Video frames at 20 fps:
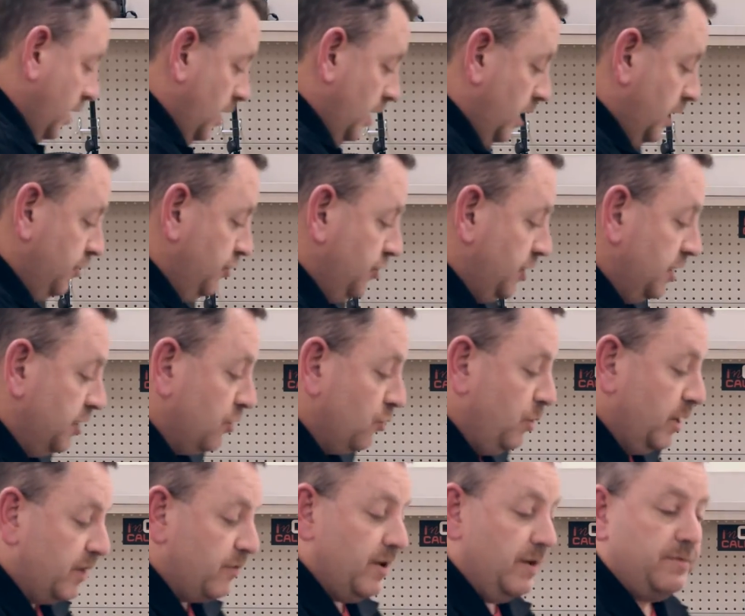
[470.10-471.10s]
Uh, you get a
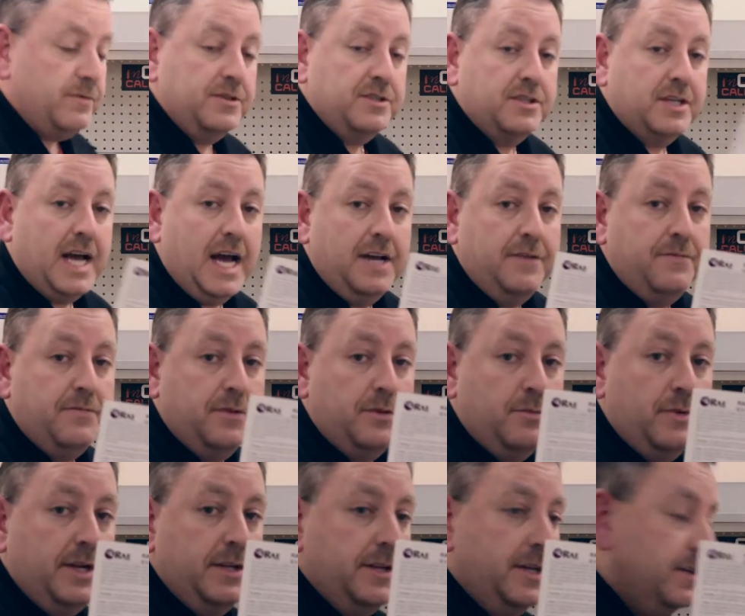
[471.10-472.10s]
quick reference guide for the
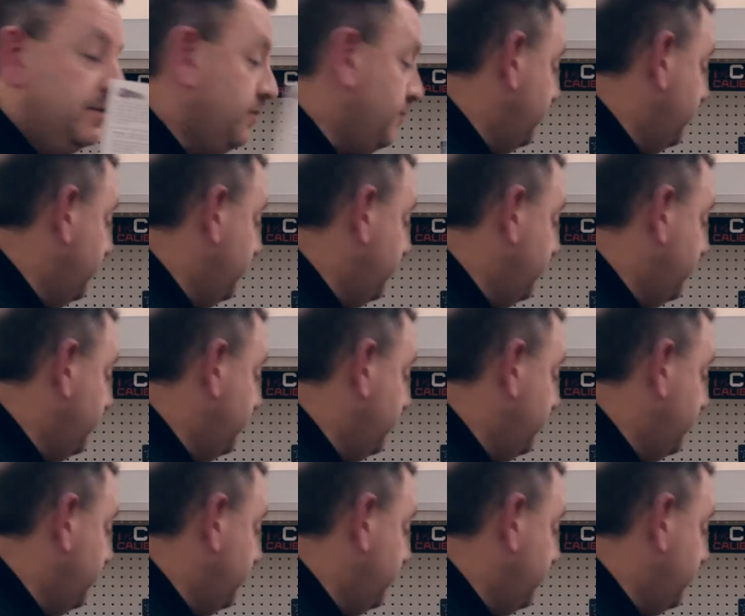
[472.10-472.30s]
RAELink